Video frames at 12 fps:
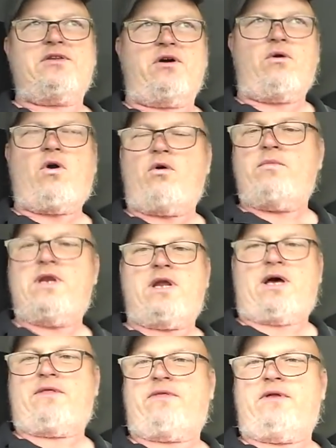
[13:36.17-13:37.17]
It don't owe me
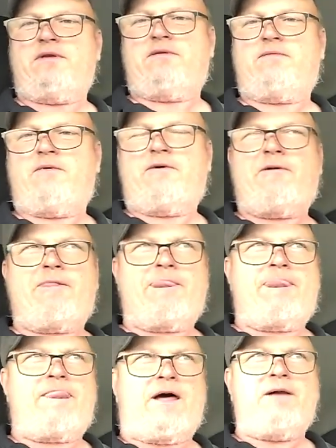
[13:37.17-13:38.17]

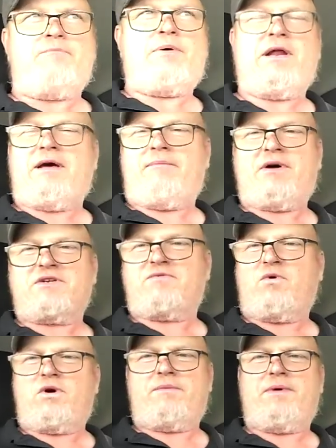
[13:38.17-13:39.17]
nothing. I didn't pay that much
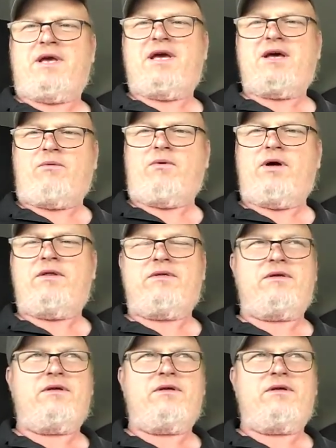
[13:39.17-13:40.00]
for it to begin with.